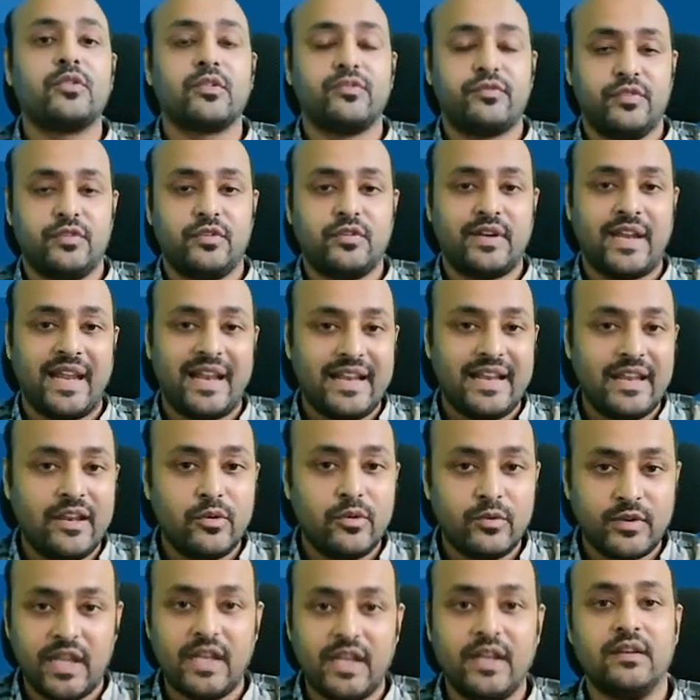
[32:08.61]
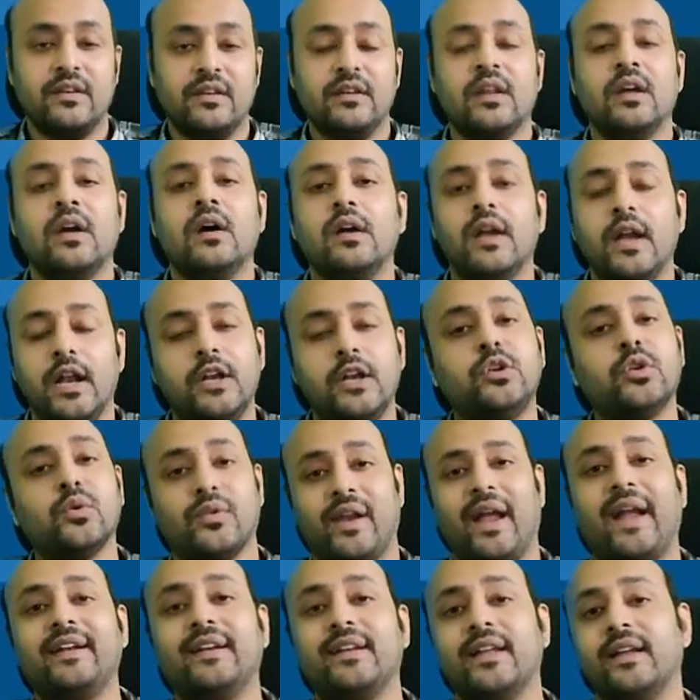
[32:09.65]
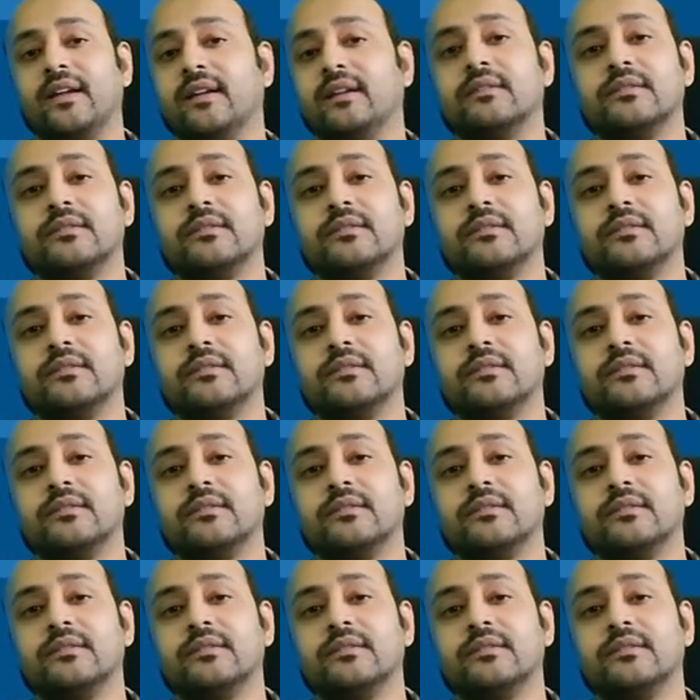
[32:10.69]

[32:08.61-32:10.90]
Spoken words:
of your daily routine into writing.